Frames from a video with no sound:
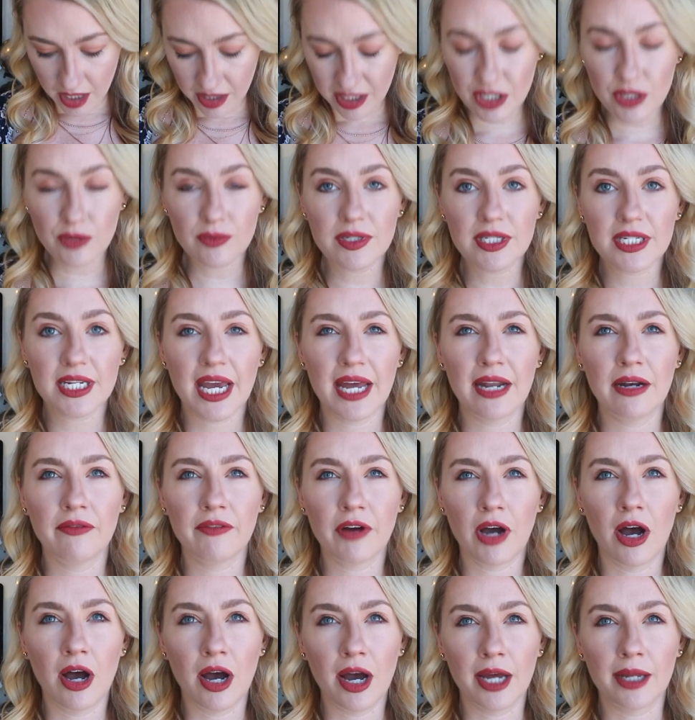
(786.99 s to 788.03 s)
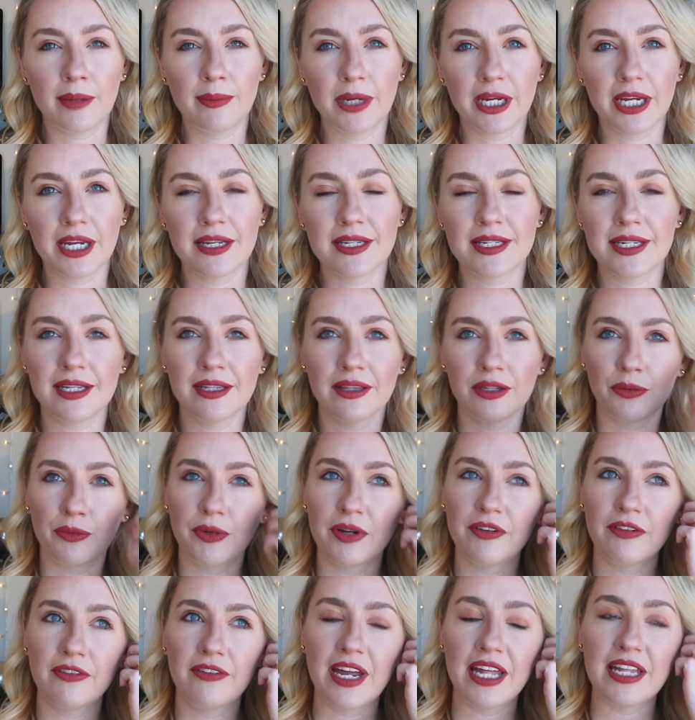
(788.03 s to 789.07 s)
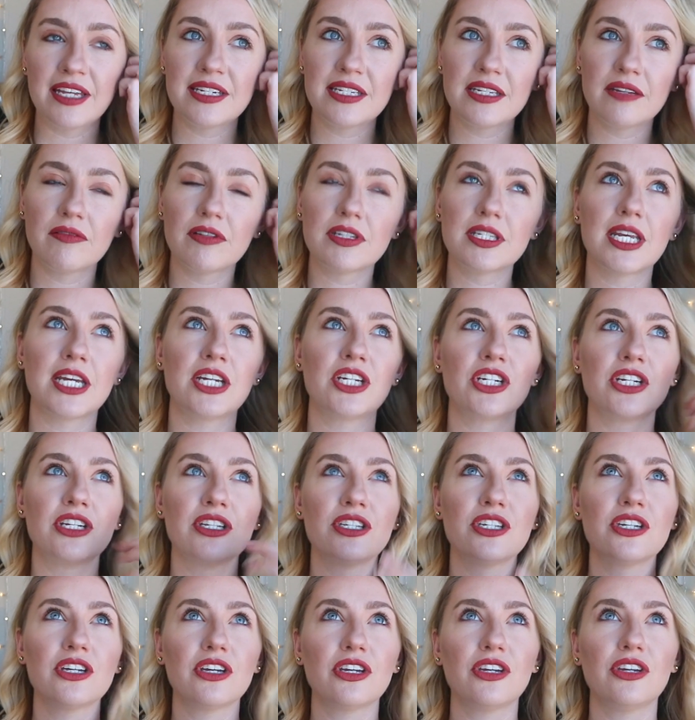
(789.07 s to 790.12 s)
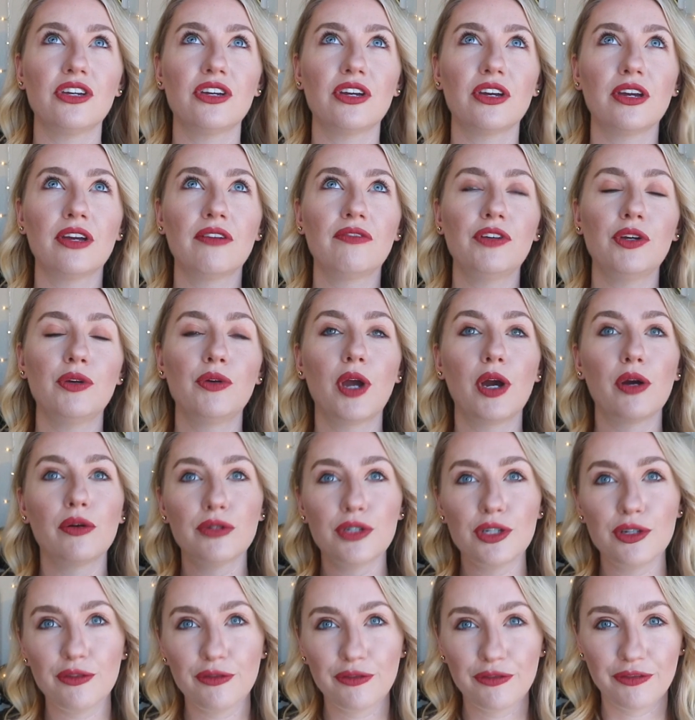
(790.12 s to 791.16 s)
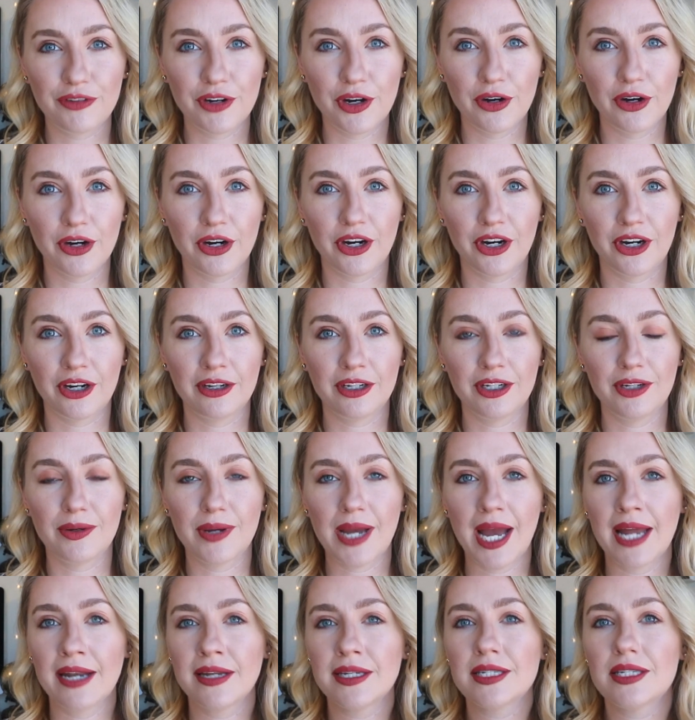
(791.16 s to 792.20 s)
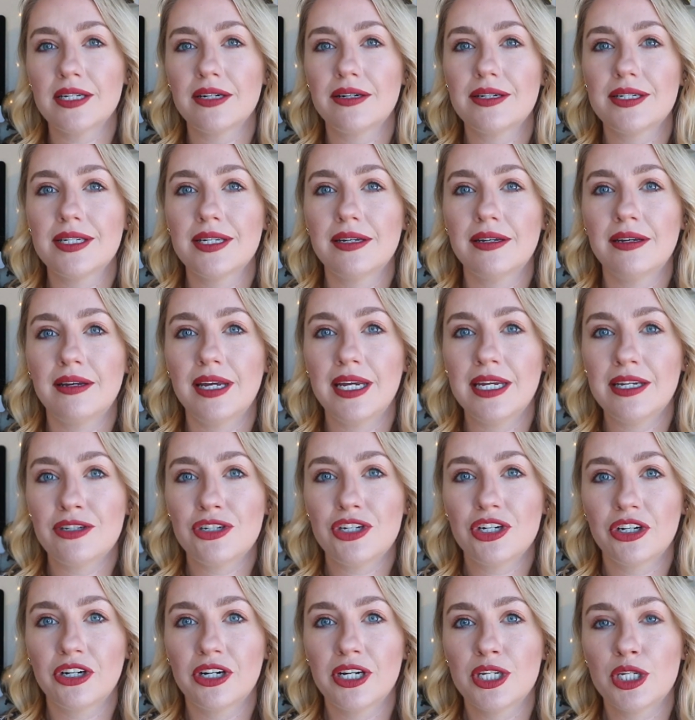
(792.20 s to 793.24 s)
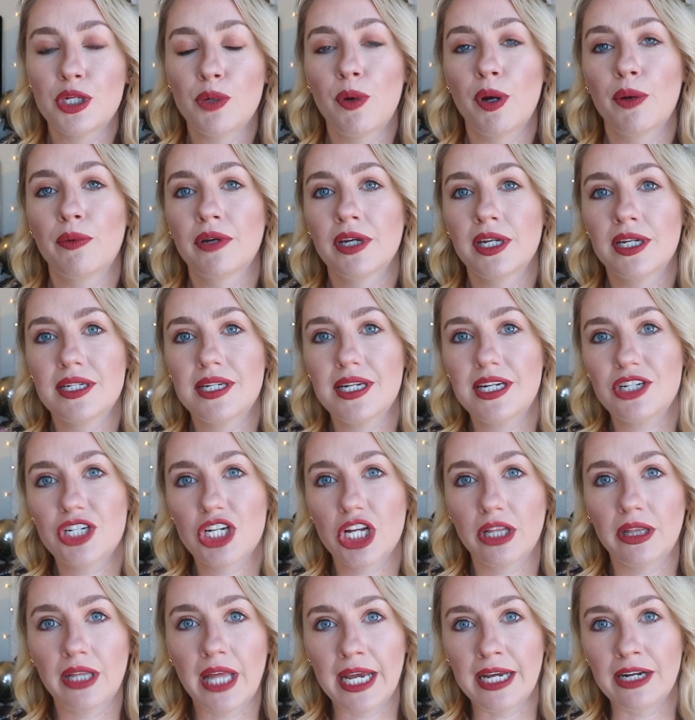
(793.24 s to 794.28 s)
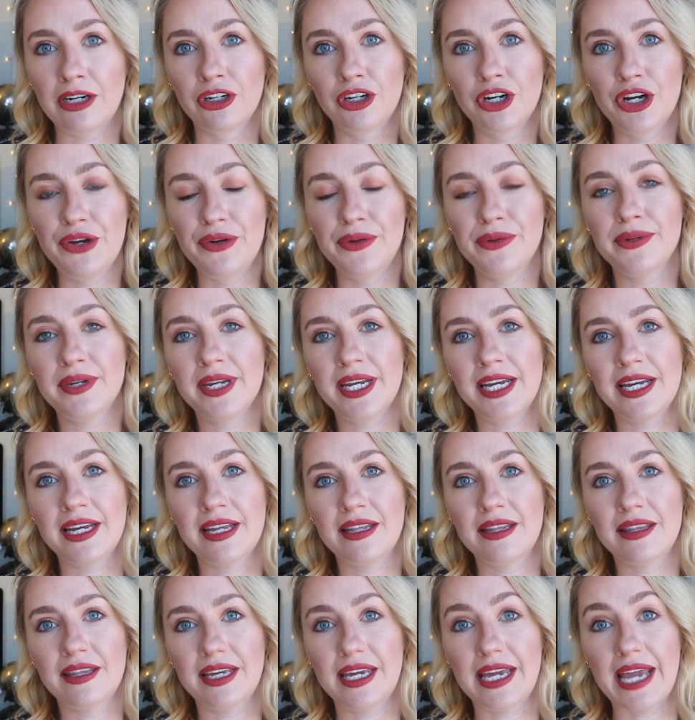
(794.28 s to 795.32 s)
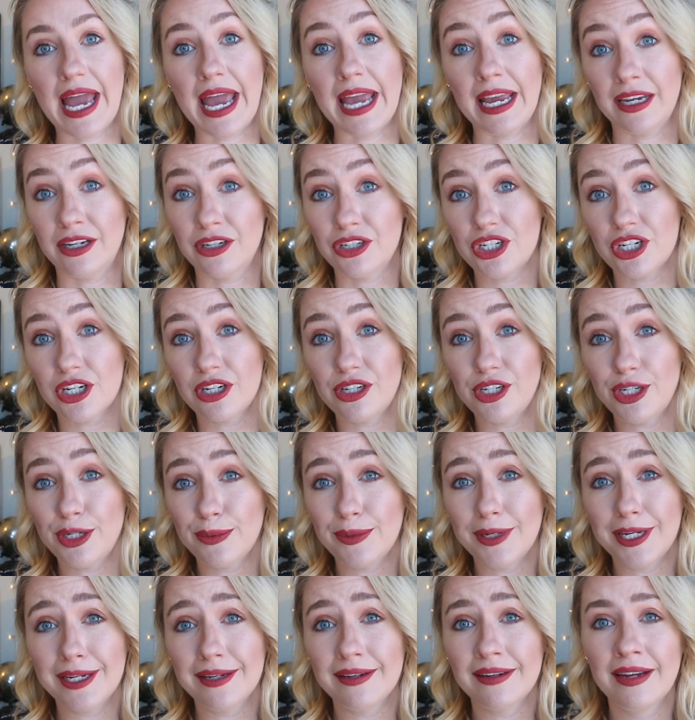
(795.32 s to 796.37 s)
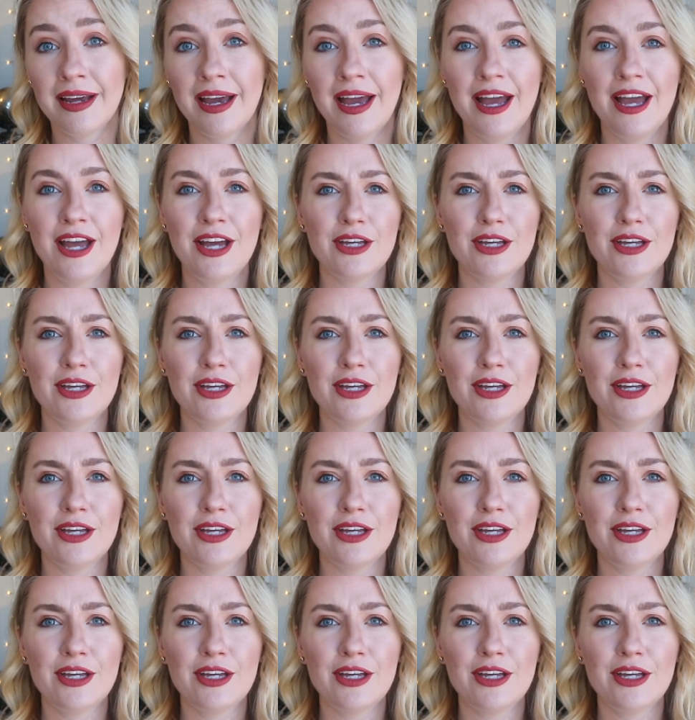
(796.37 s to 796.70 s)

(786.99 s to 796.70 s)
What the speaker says: This one's kind of odd because in the River Valley civilizations, if you go too far, you kind of start to enter into what we're going to teach later on in the Asia unit.